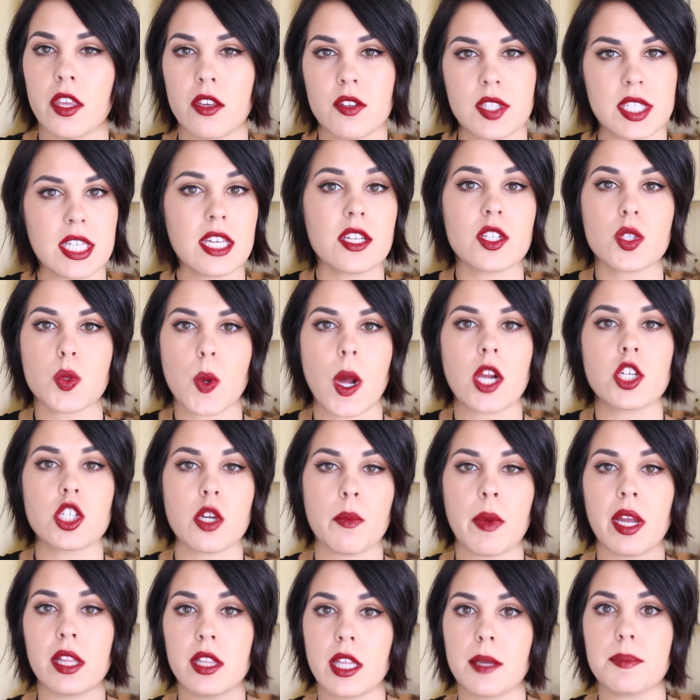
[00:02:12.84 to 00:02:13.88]
You'll see it swatched
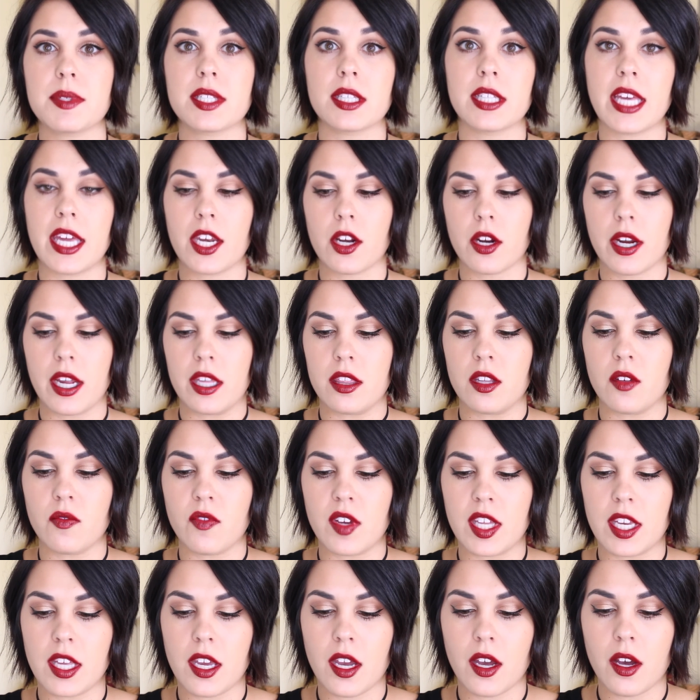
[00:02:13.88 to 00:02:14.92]
on my lips later in the
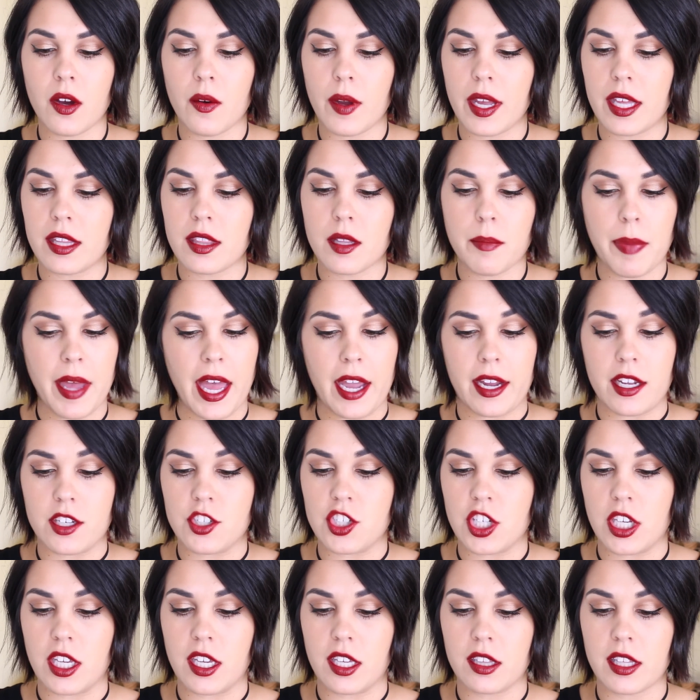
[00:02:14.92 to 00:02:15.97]
video, and the
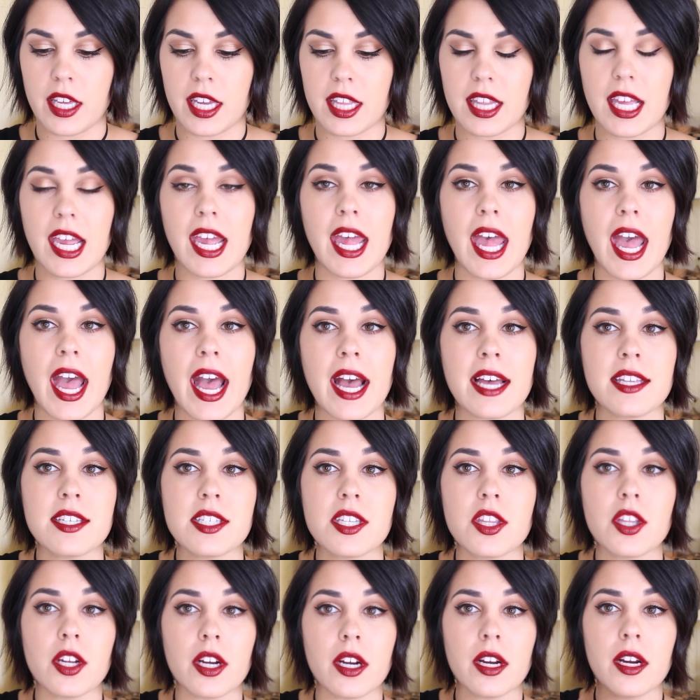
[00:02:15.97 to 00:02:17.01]
packaging. Like, it
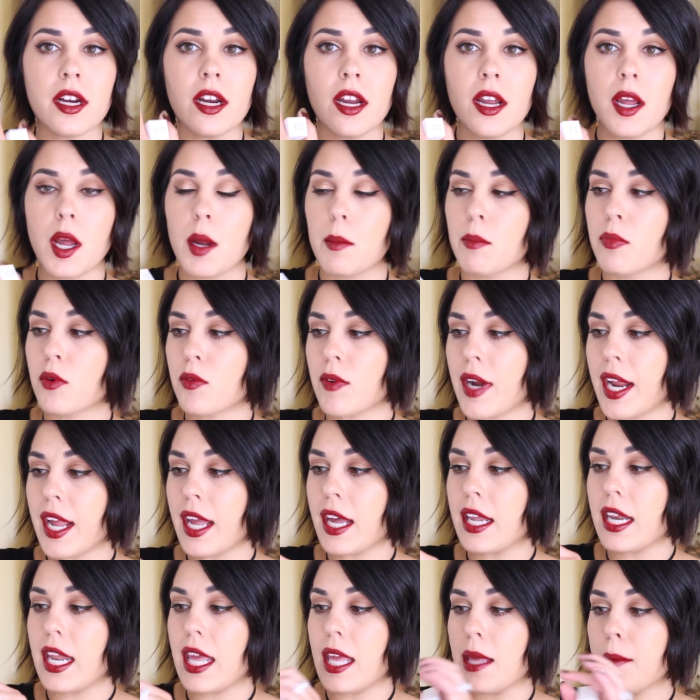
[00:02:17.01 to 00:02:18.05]
has their
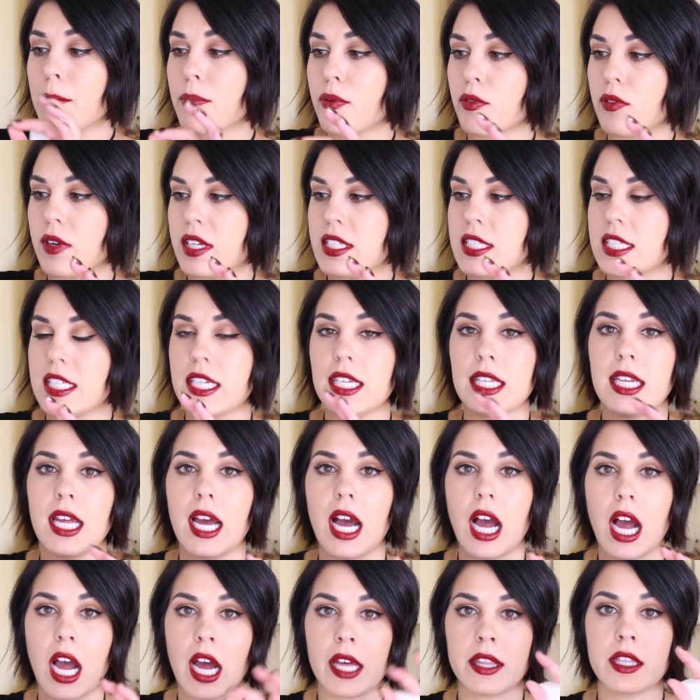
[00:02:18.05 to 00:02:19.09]
brand
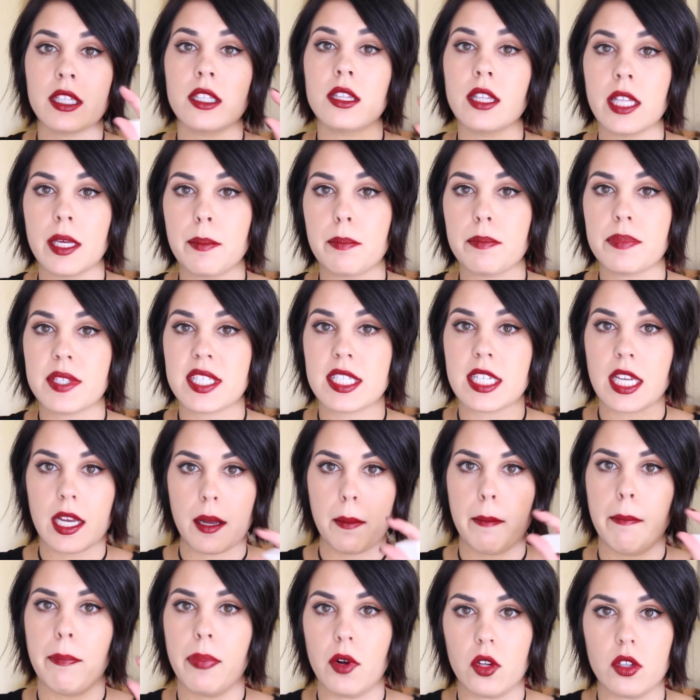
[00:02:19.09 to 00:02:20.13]
imprinted on the
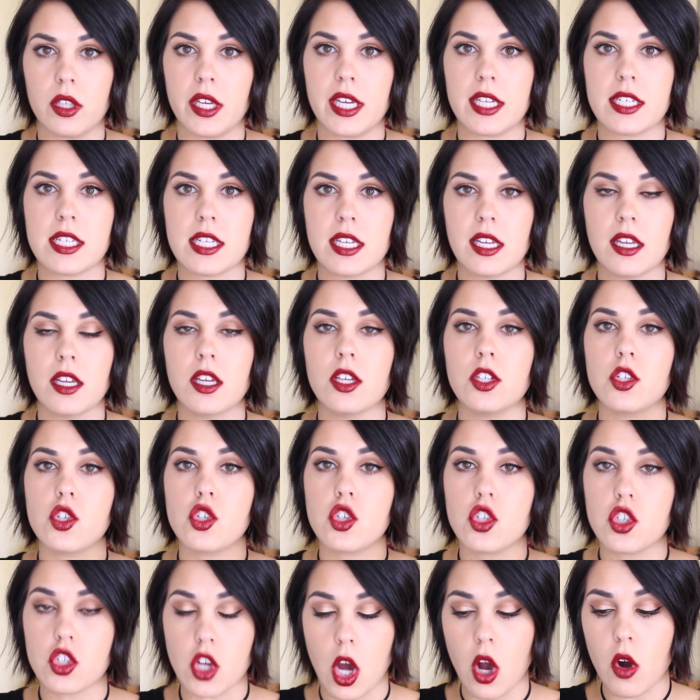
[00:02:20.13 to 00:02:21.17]
lipstick bullet.
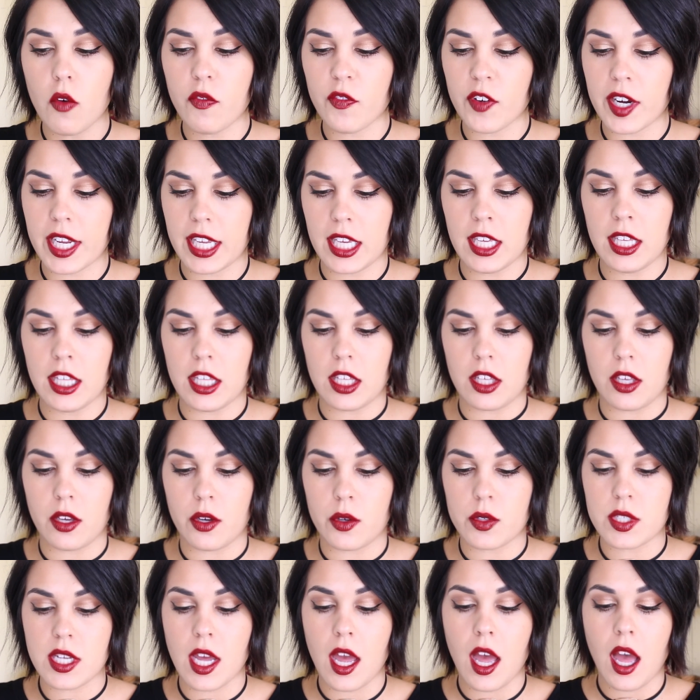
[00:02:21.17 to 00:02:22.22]
So freaking
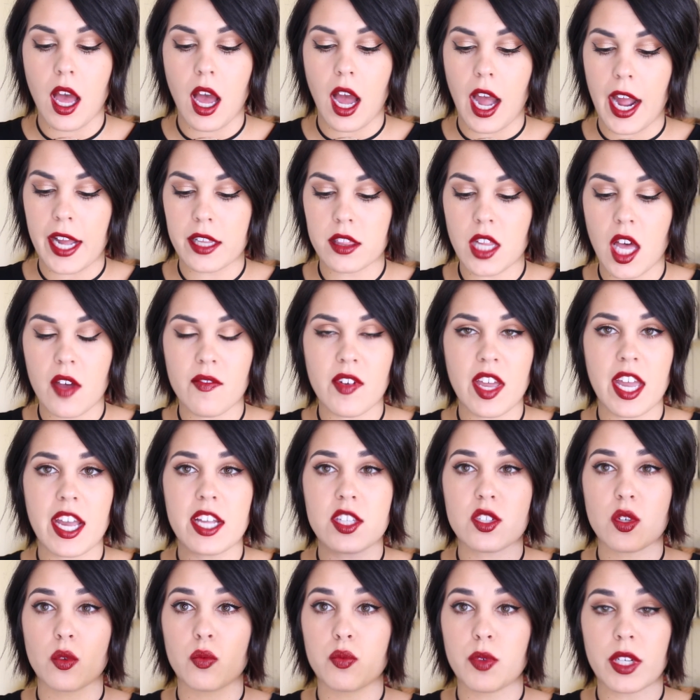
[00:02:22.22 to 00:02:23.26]
cute. I love it.
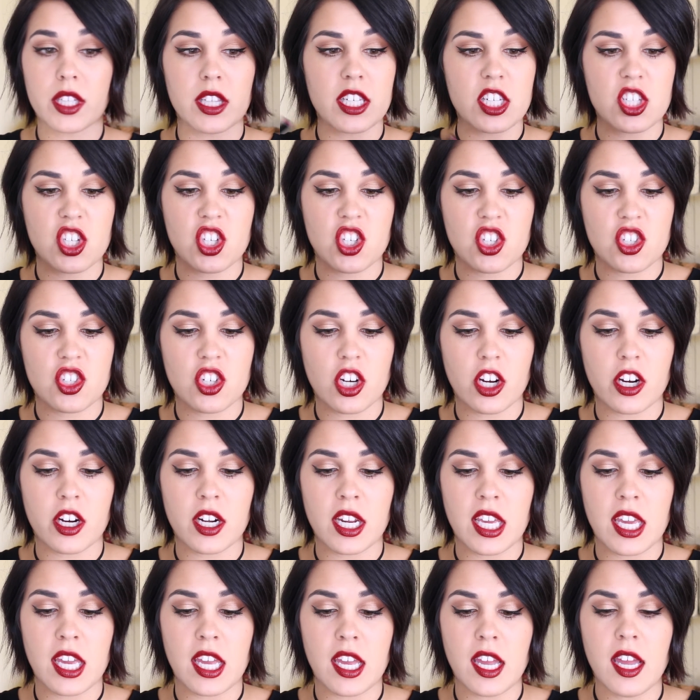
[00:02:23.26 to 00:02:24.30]
It's a really
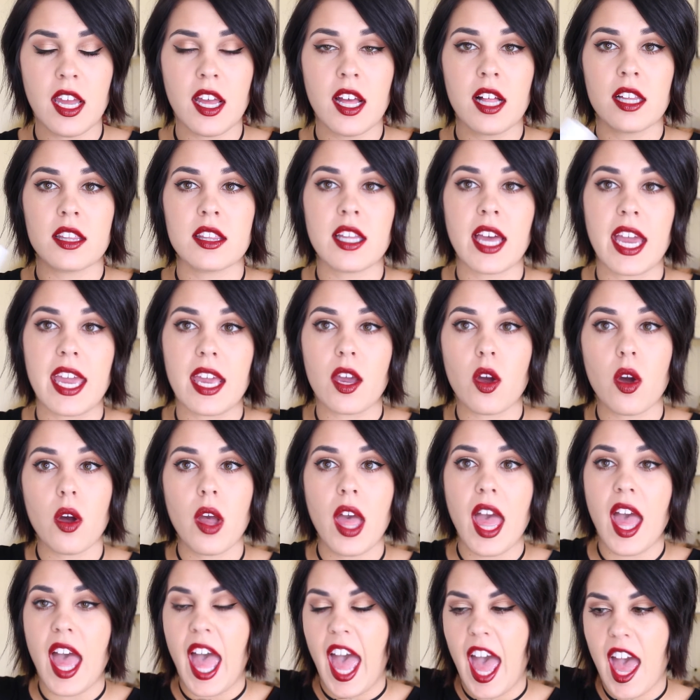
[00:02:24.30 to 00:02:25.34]
sturdy, like,
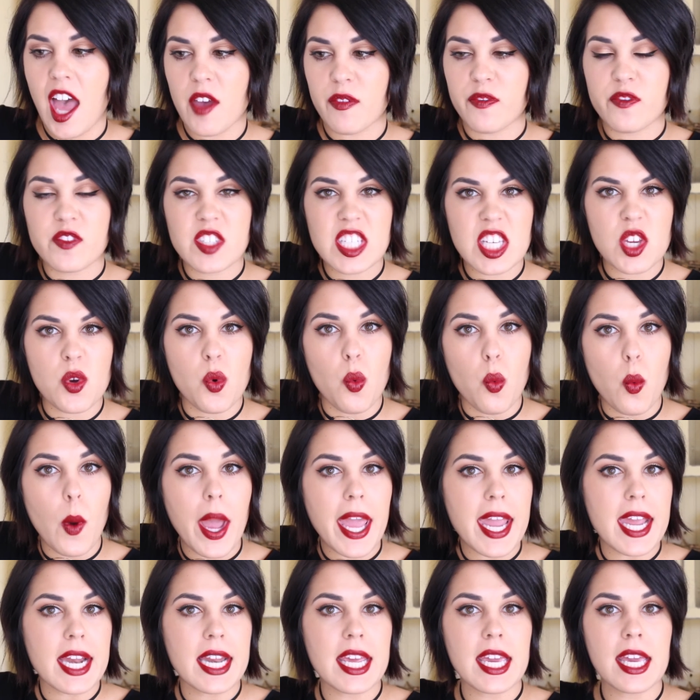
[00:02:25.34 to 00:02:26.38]
hefty,
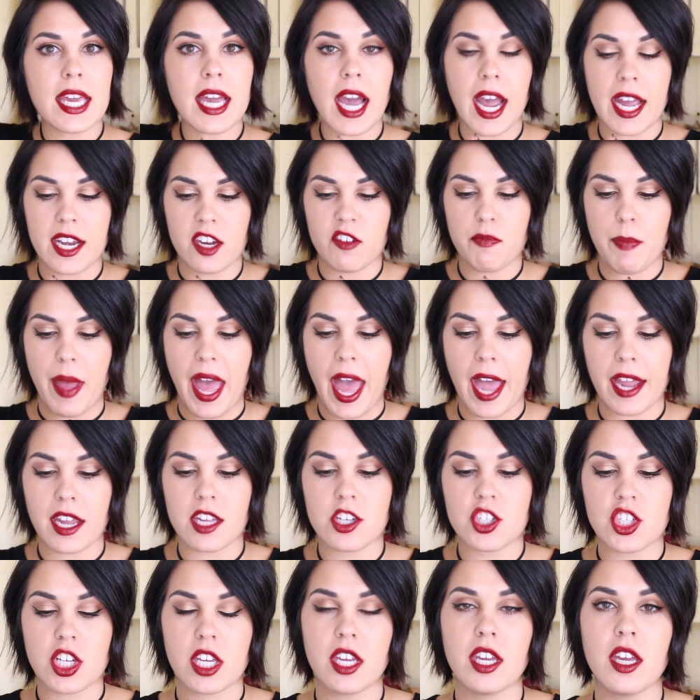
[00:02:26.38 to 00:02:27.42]
weighty kind of
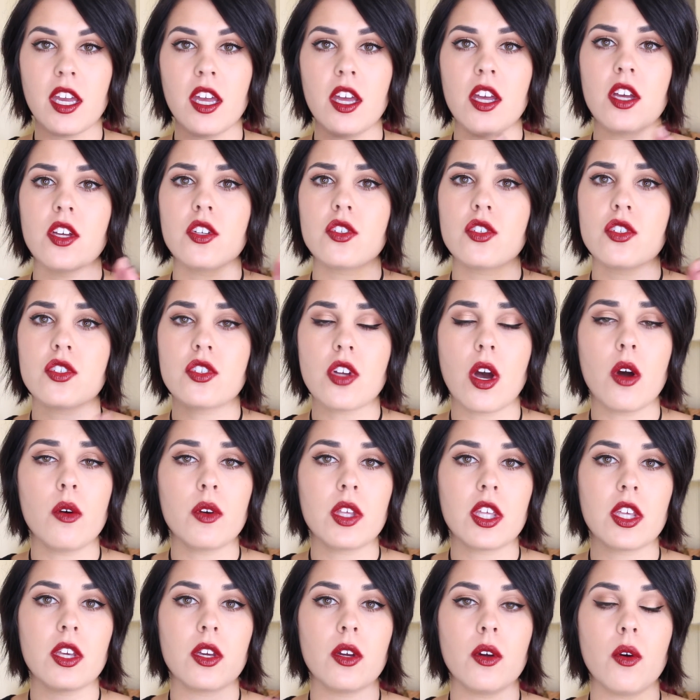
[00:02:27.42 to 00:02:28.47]
packaging.
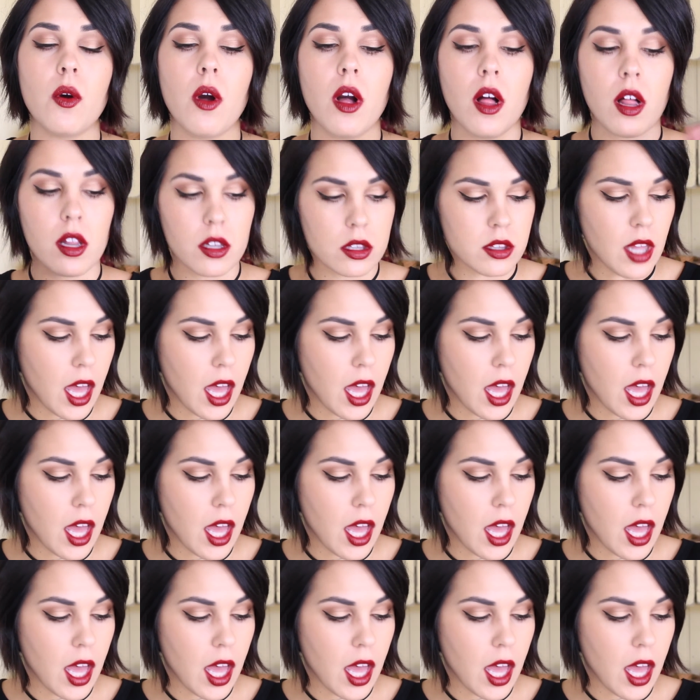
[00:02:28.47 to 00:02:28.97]
So cute,